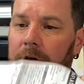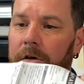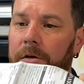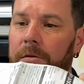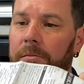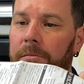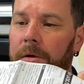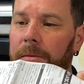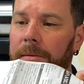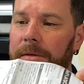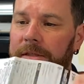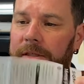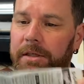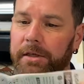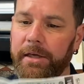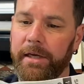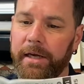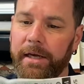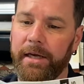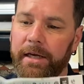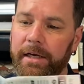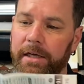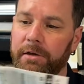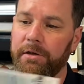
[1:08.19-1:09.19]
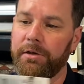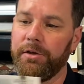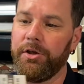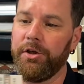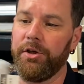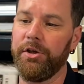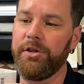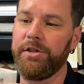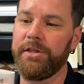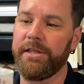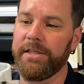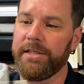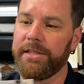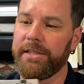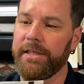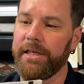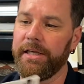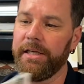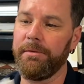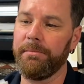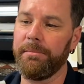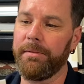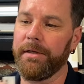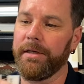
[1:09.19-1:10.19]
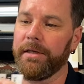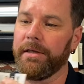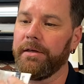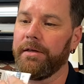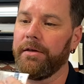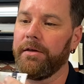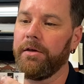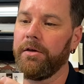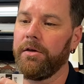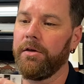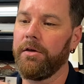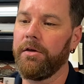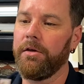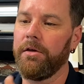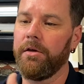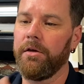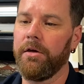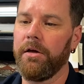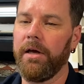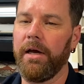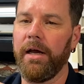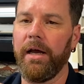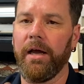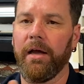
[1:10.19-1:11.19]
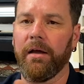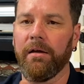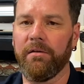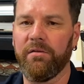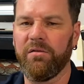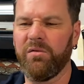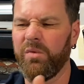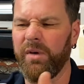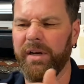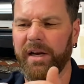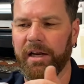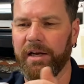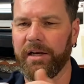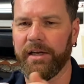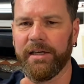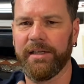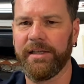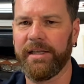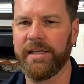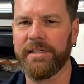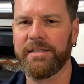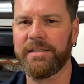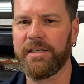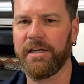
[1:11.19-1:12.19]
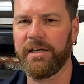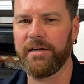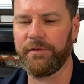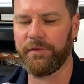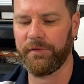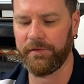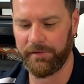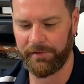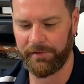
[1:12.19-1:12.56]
Probably tell you how to use this thing, but we don't need that stuff.